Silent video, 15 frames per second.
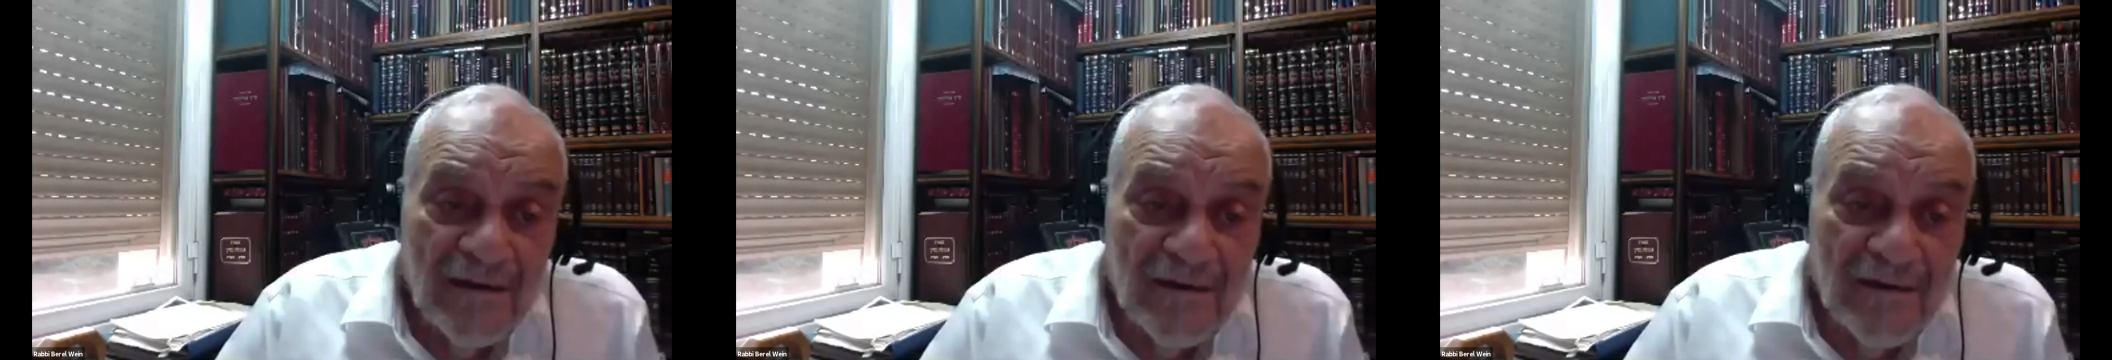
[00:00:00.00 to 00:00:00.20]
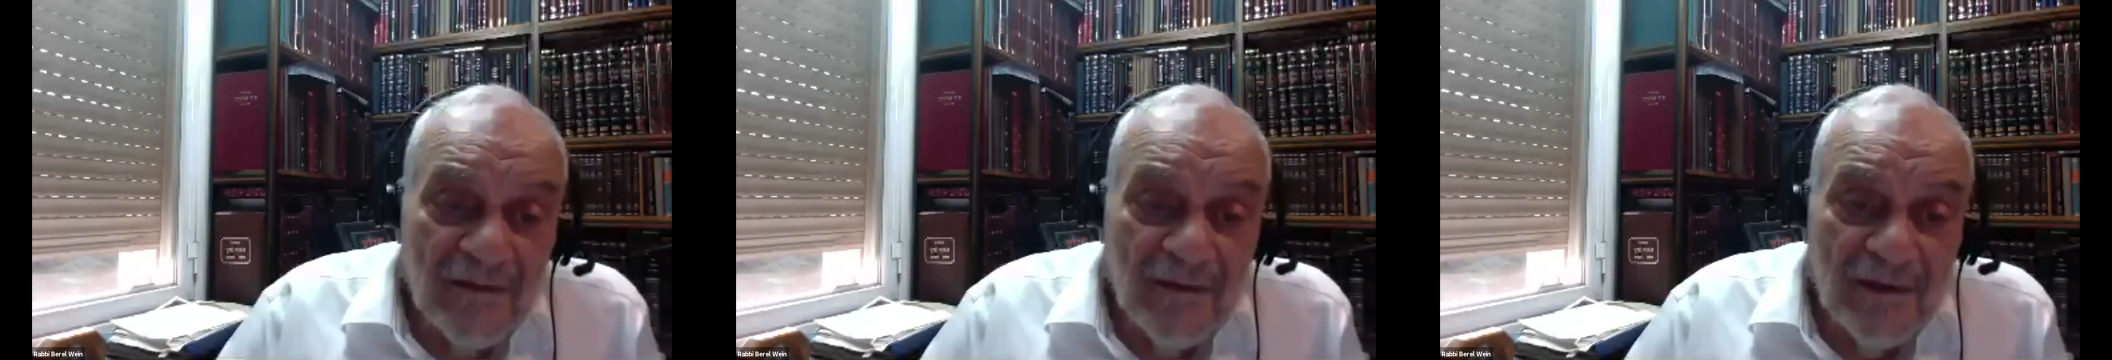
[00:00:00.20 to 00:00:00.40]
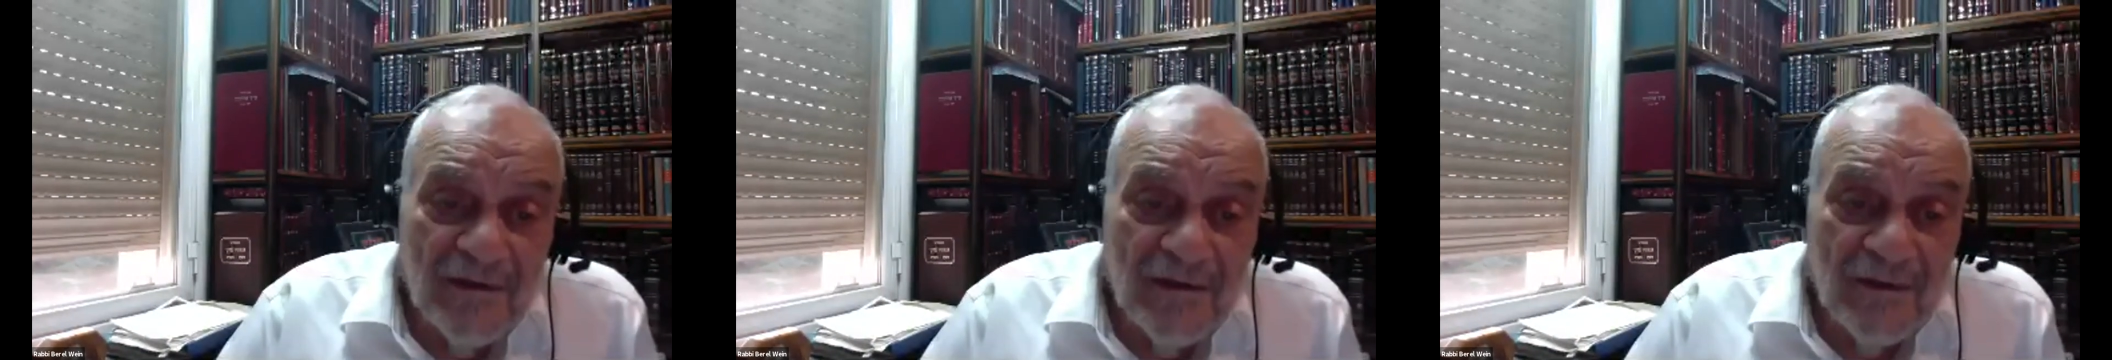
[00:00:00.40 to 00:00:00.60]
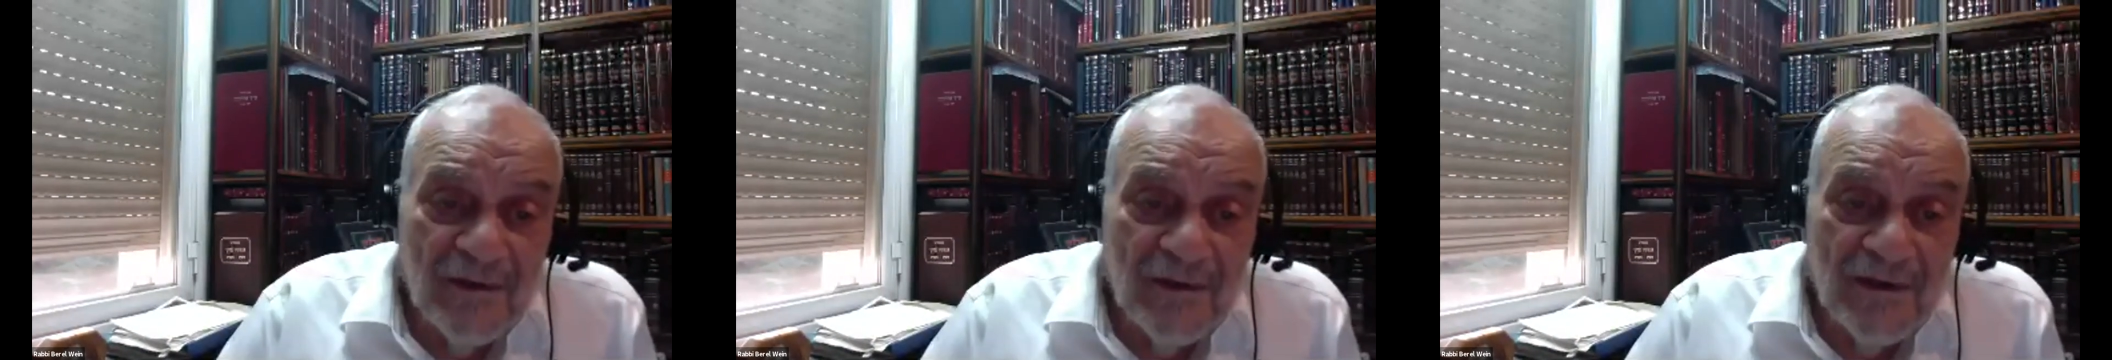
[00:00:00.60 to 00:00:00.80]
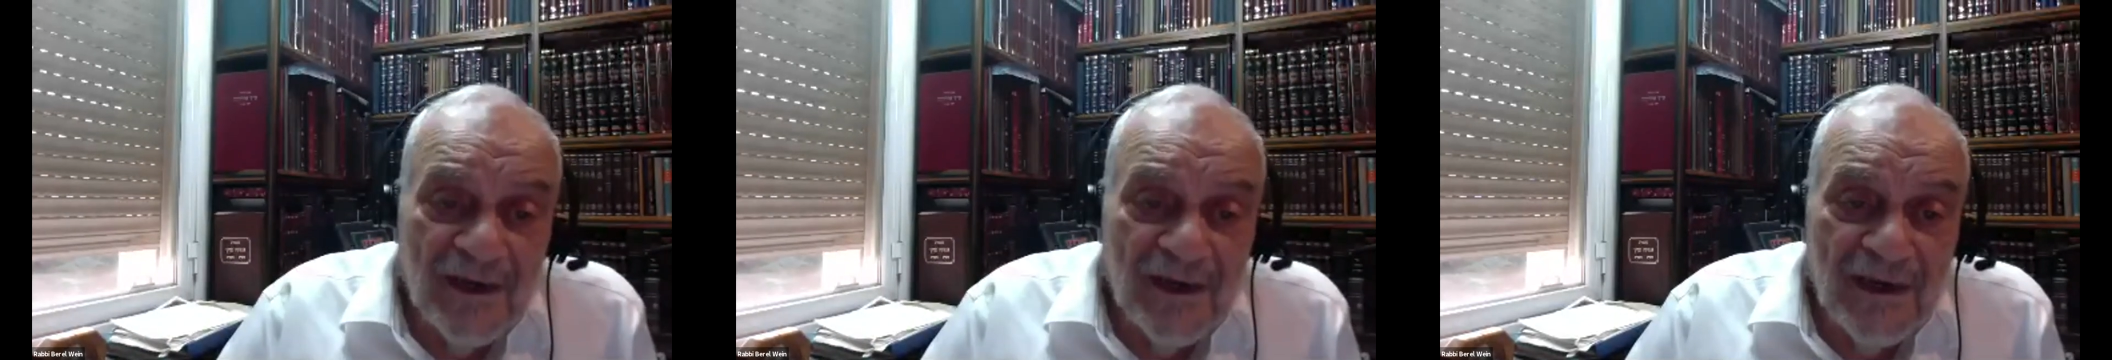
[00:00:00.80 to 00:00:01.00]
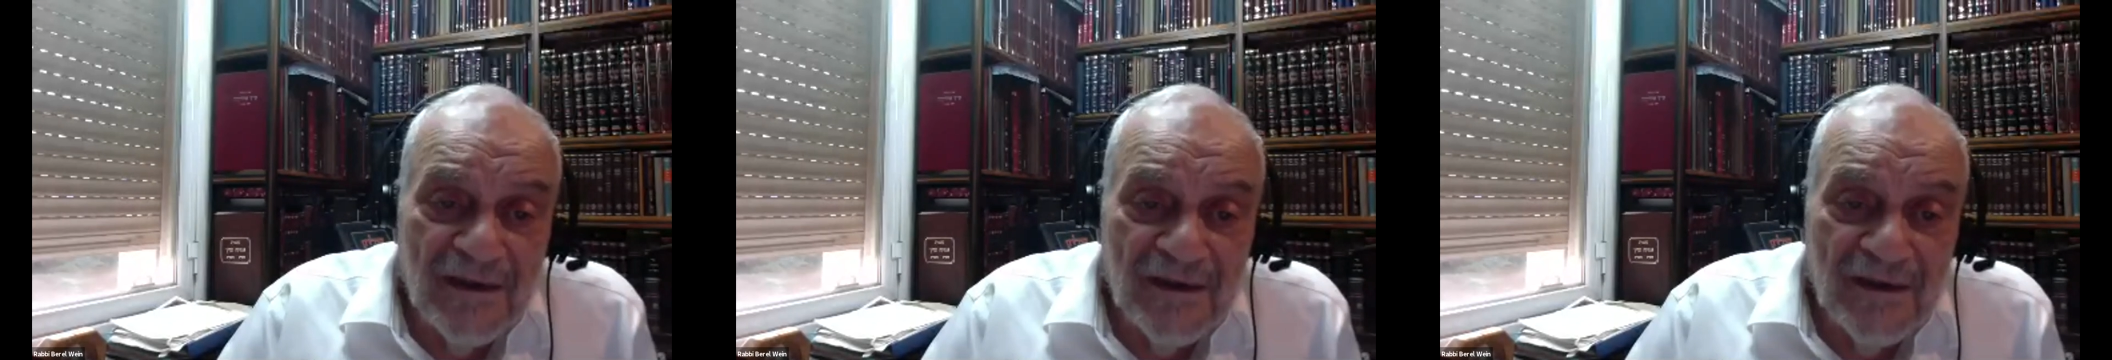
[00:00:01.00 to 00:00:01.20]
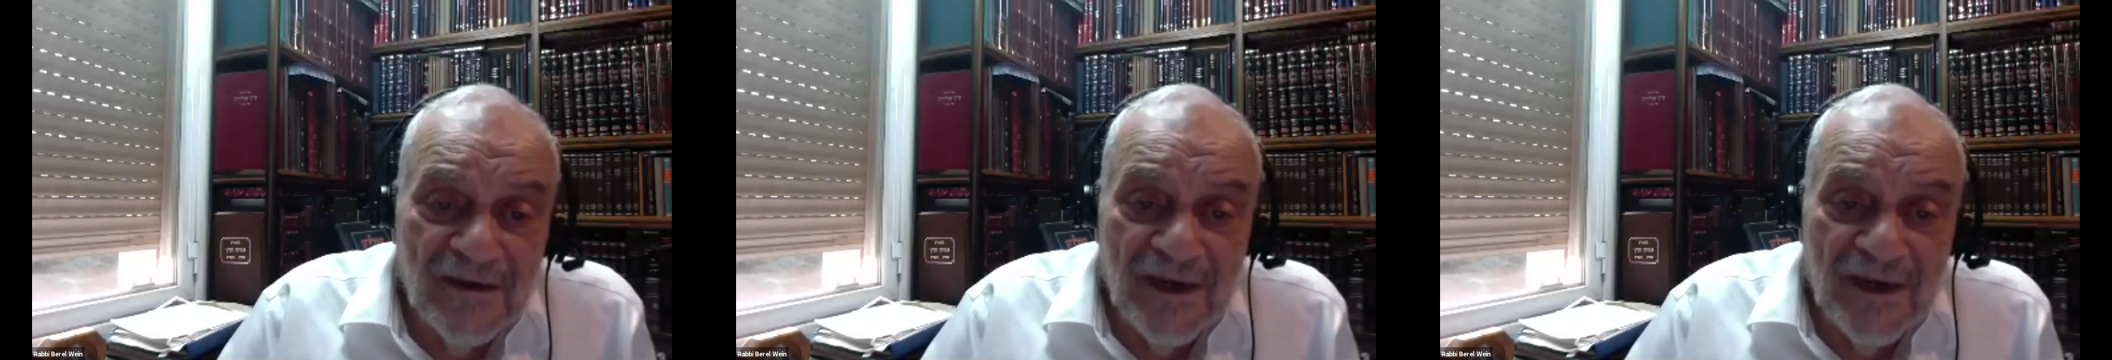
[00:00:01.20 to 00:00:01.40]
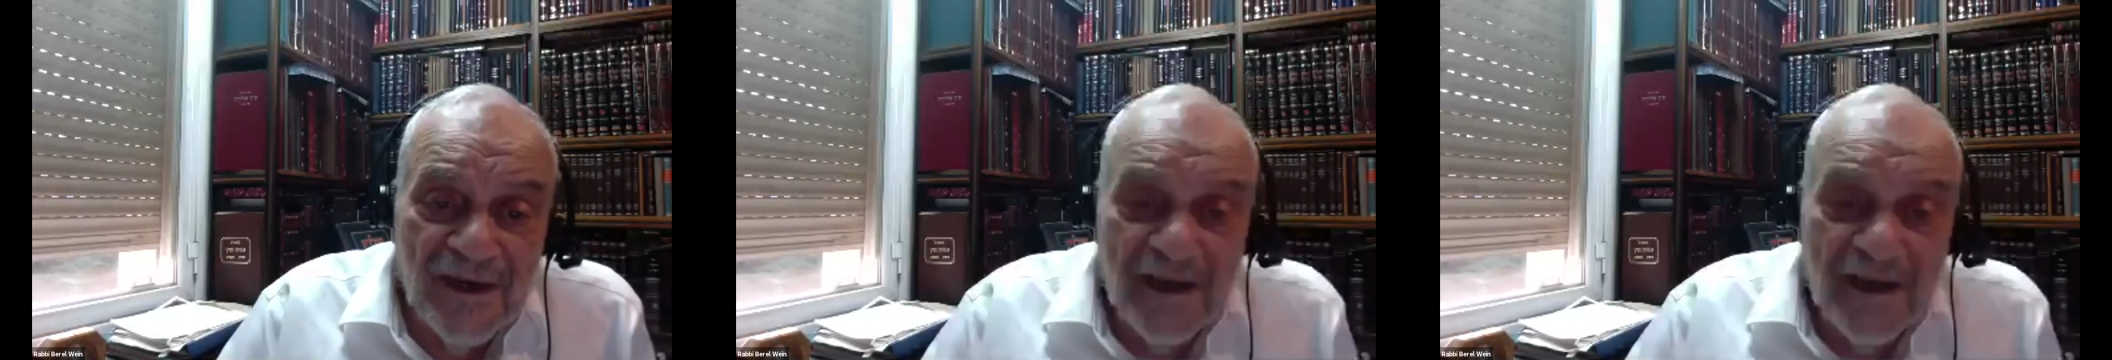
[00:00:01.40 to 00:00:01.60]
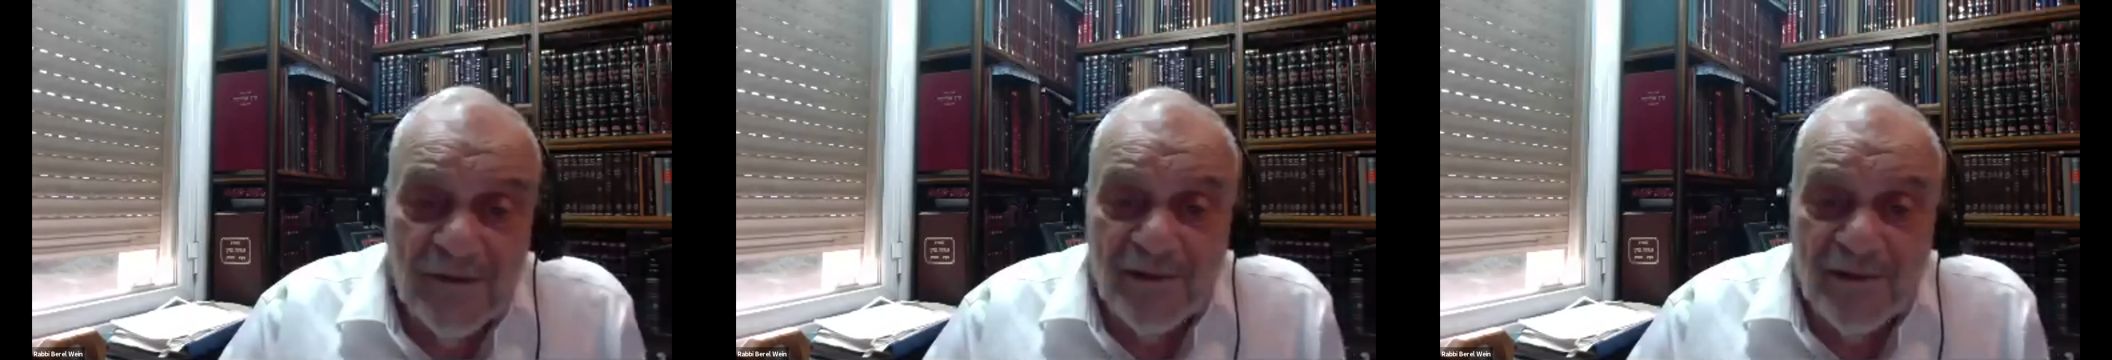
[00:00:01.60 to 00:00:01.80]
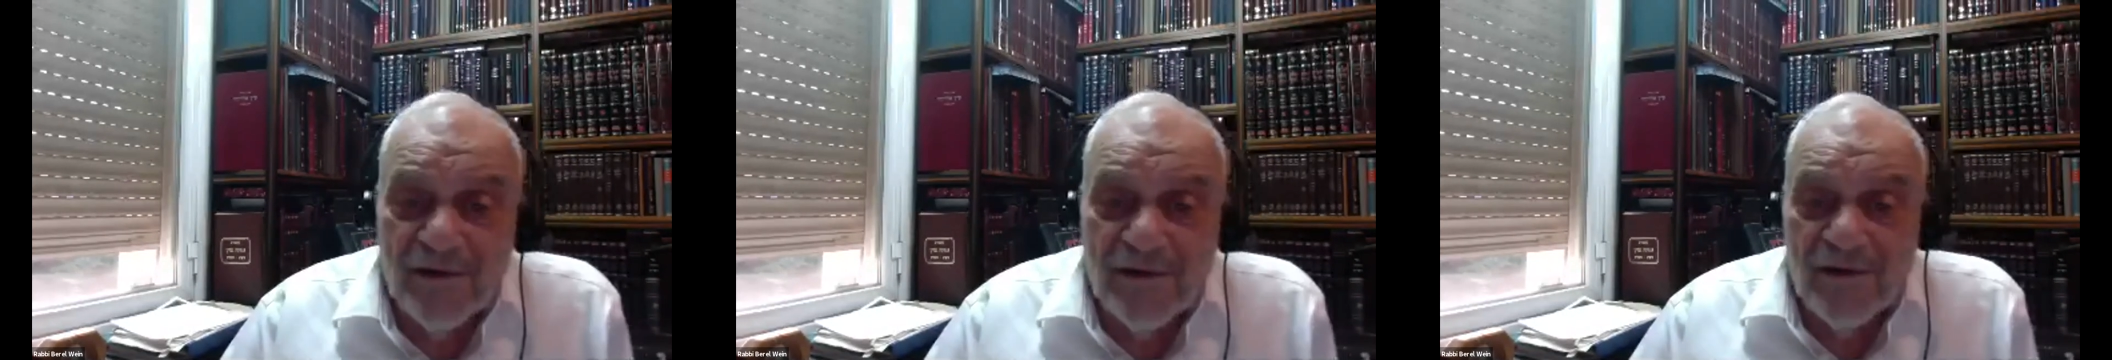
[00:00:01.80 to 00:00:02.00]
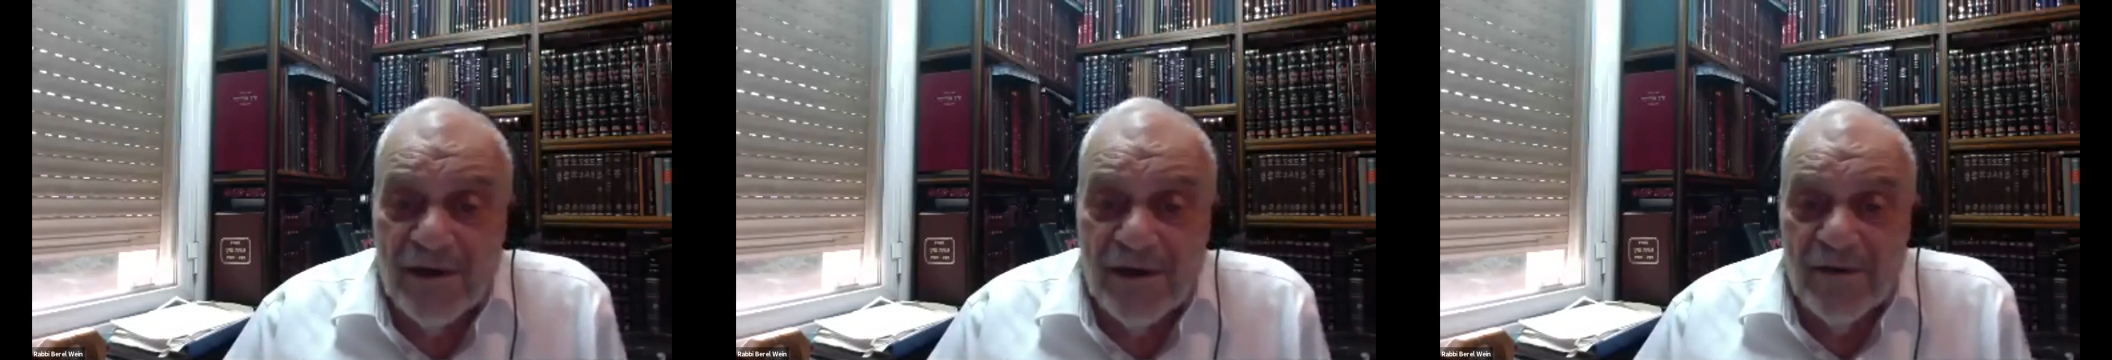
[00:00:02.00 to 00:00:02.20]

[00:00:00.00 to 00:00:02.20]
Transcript: what's on the soccer program.